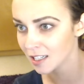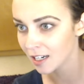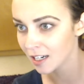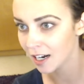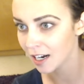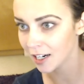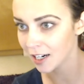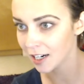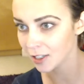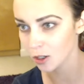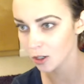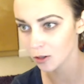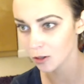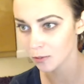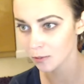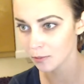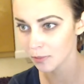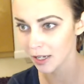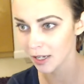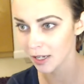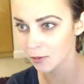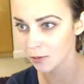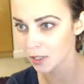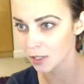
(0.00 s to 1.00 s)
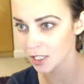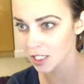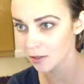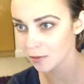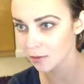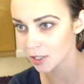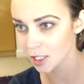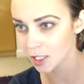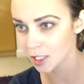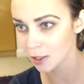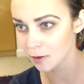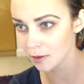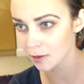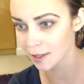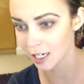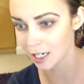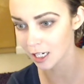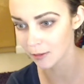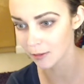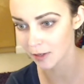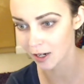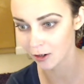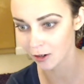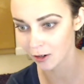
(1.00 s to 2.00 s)
don't know, Ben, what do you think
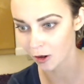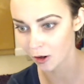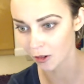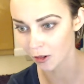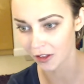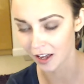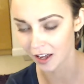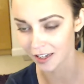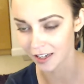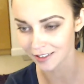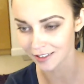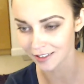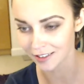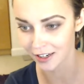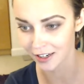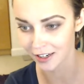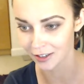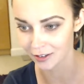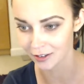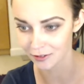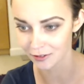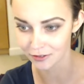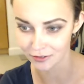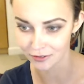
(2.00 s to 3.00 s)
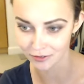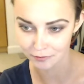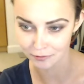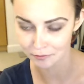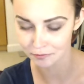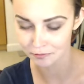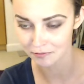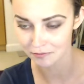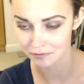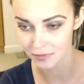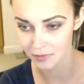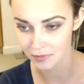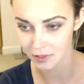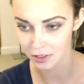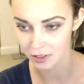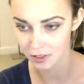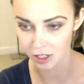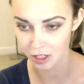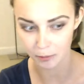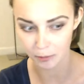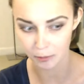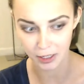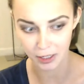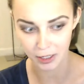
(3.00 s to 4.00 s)
about all that kind of
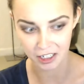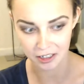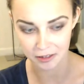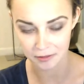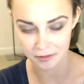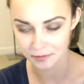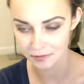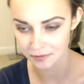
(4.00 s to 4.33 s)
topic?